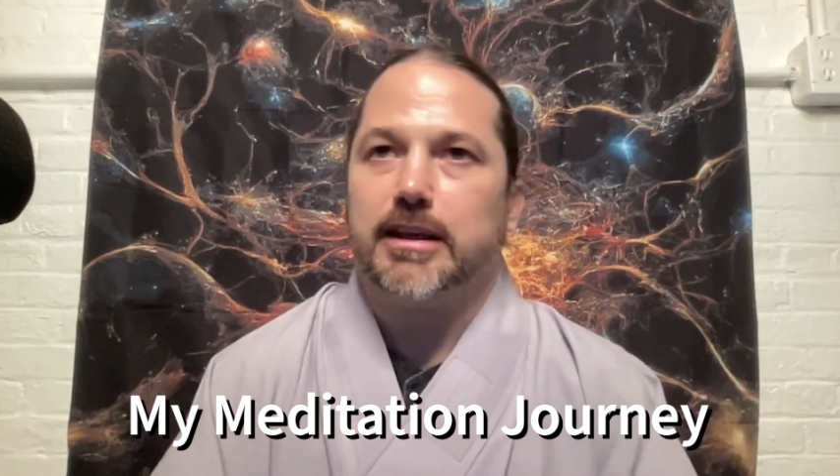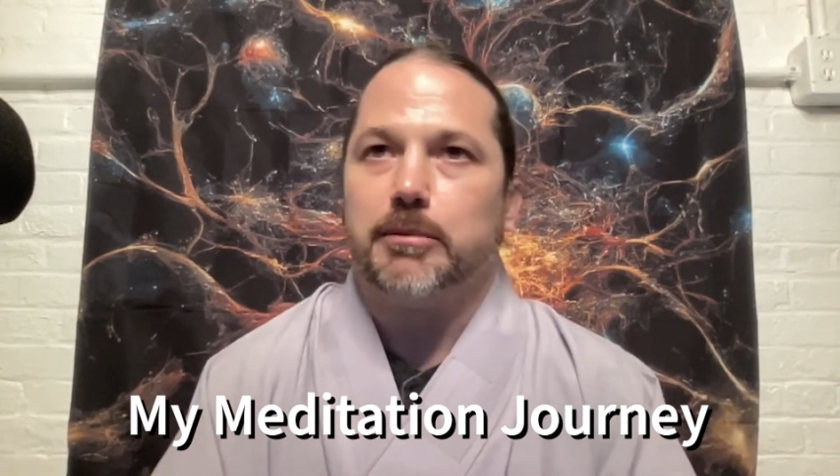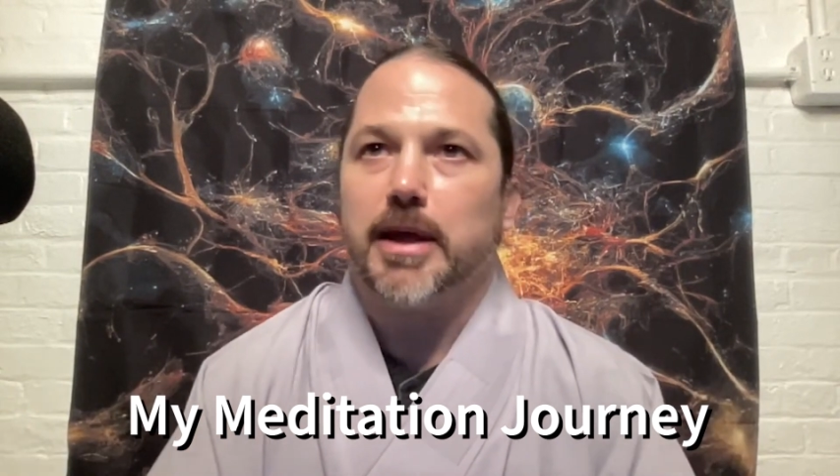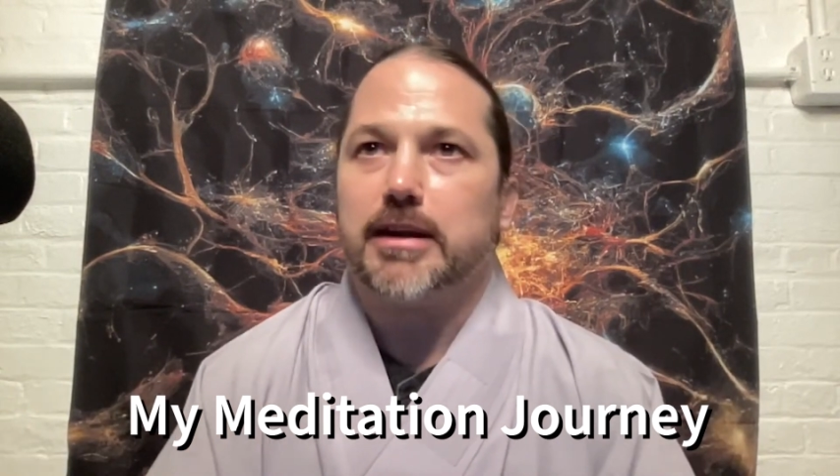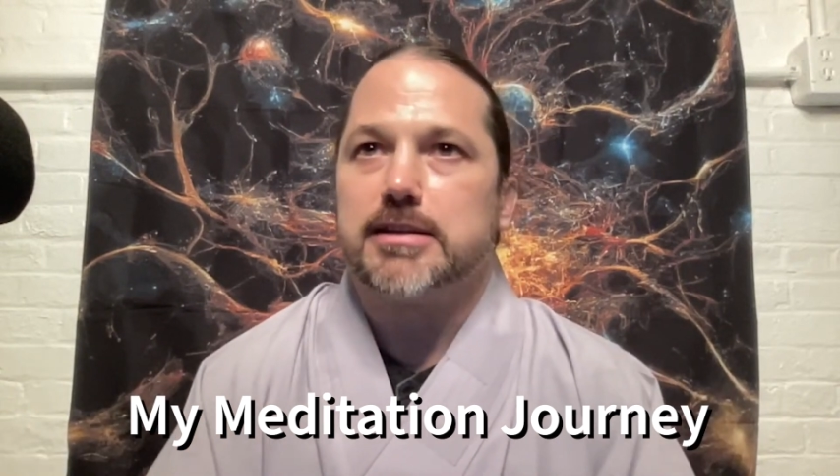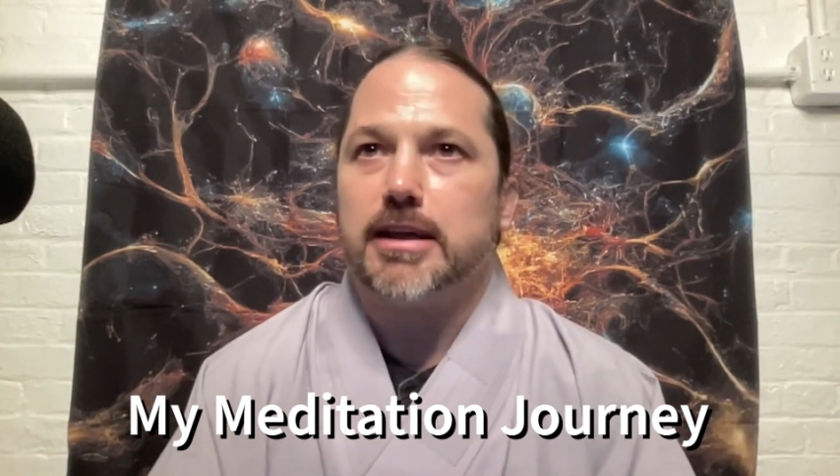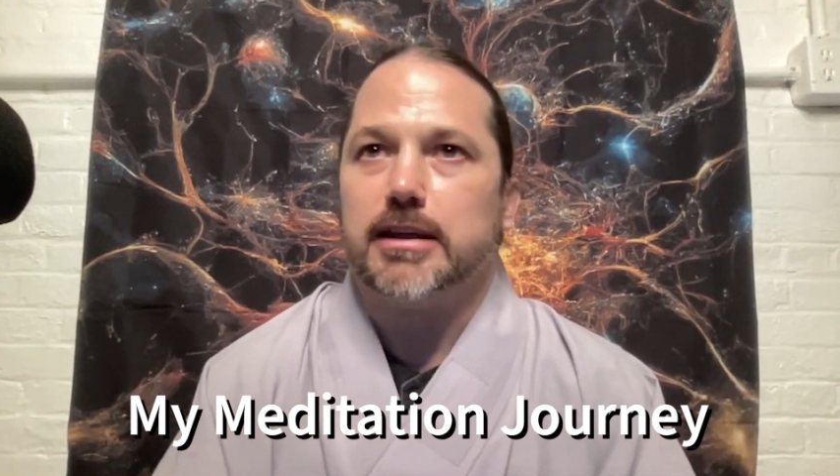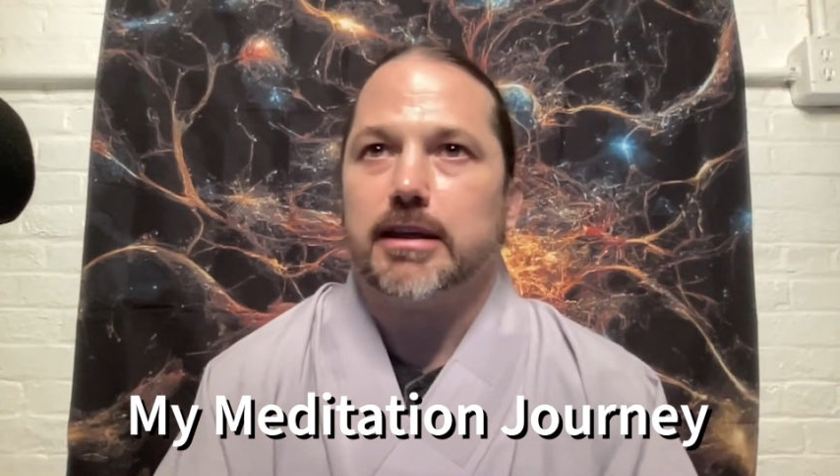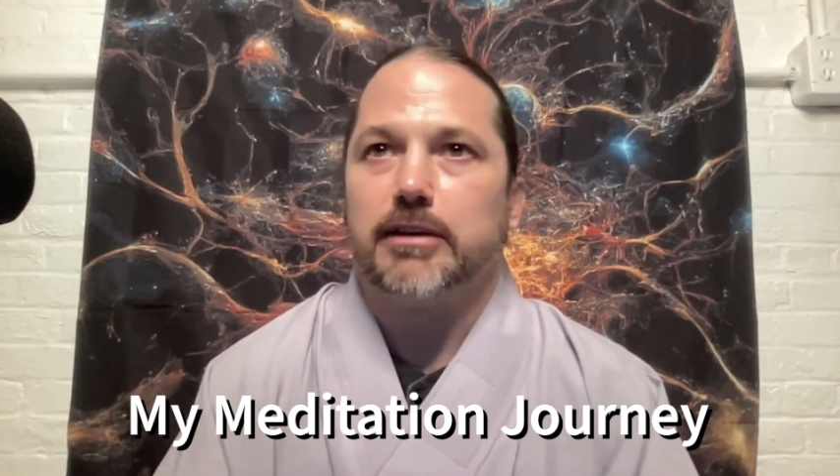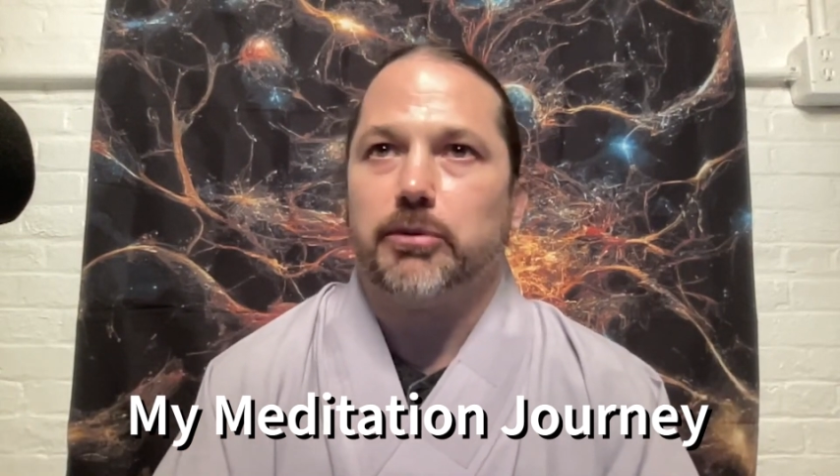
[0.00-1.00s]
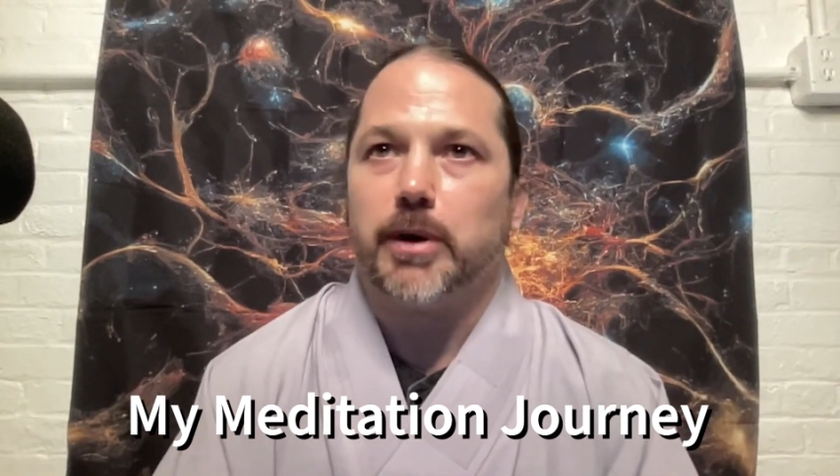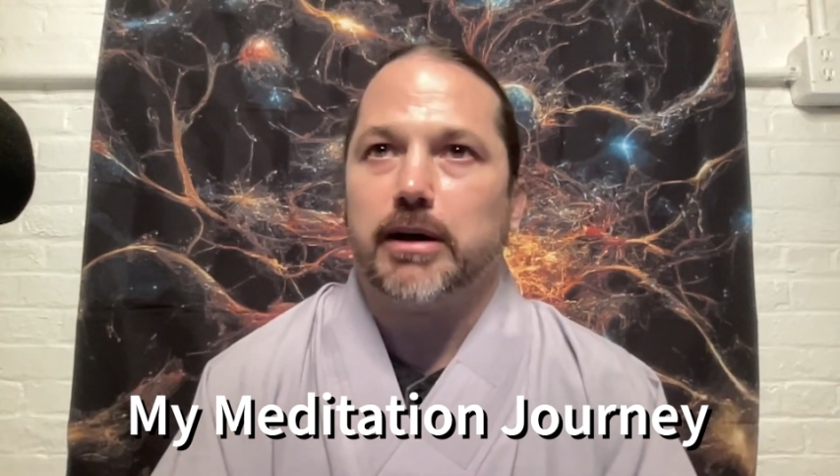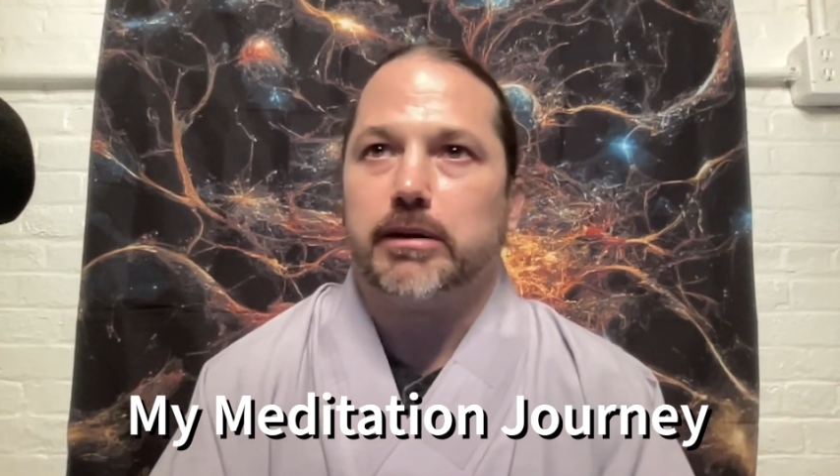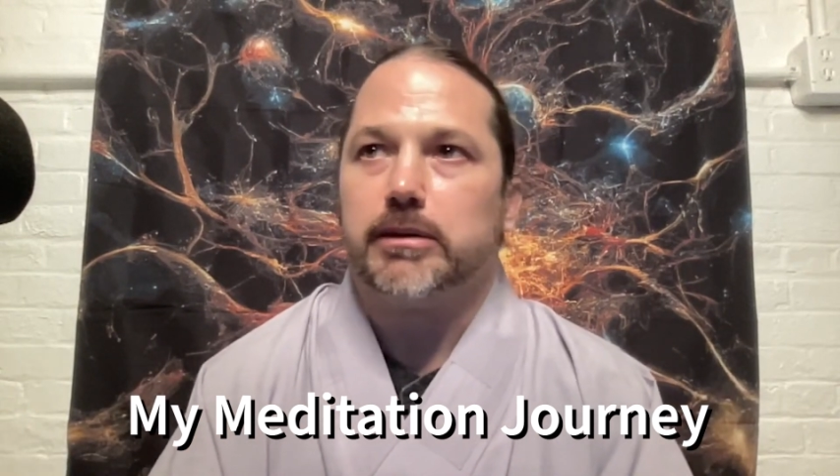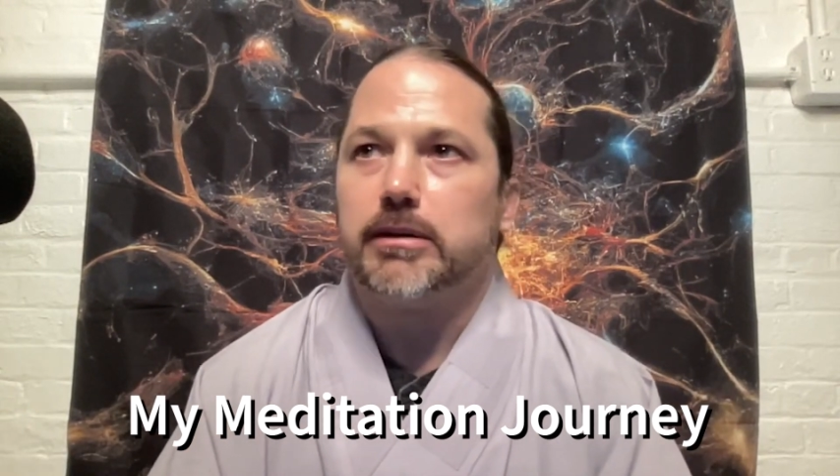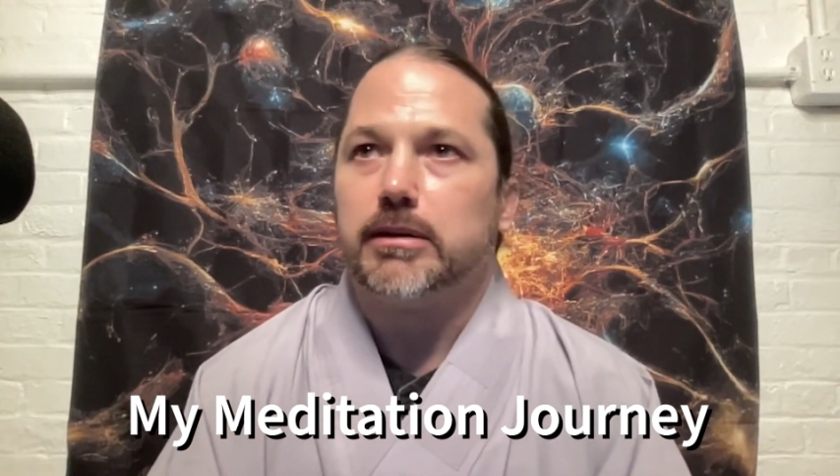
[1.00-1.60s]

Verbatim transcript: and meditate as well.